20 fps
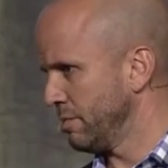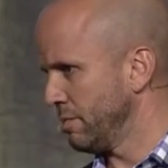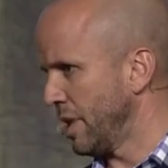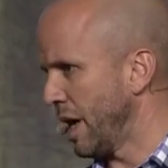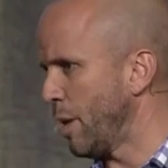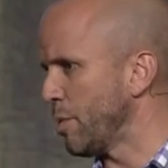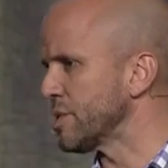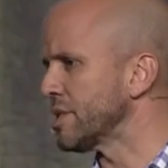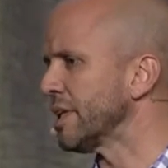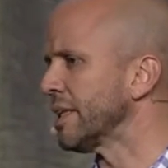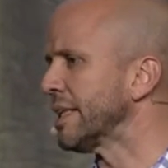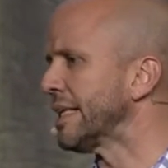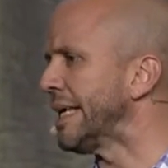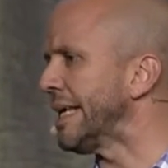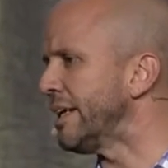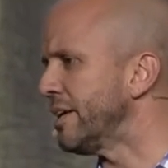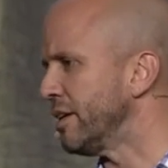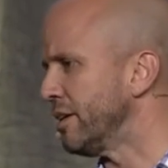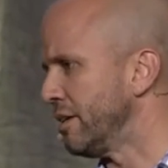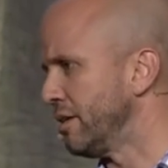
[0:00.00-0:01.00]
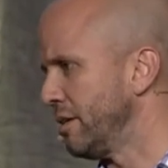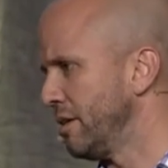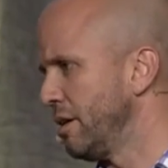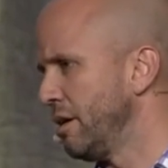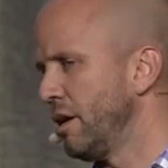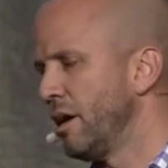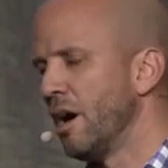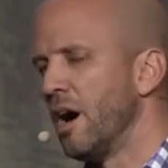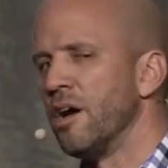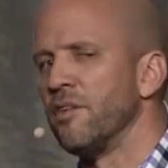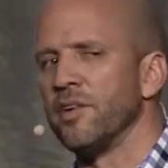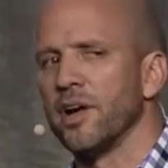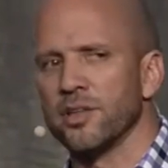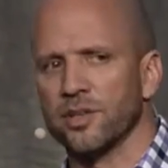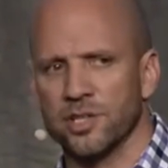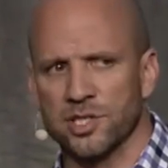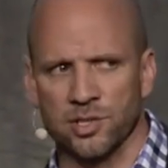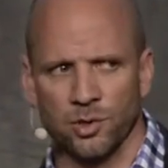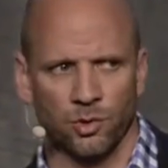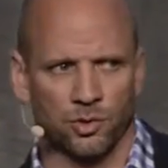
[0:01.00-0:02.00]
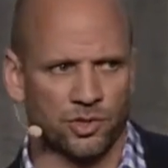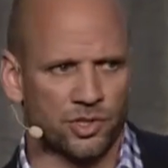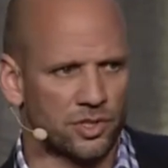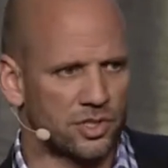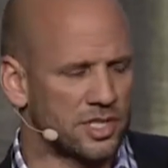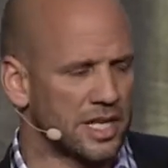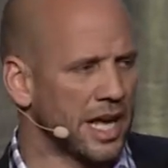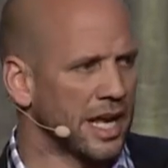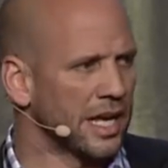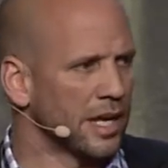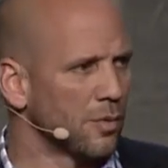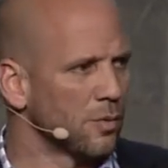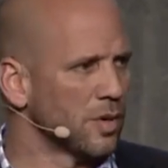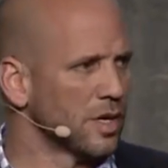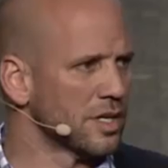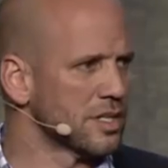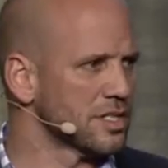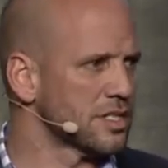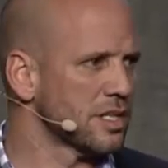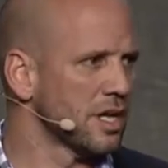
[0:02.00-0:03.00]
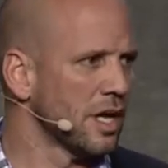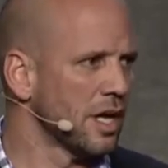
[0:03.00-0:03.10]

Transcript: I was a leader of other soldiers, and it was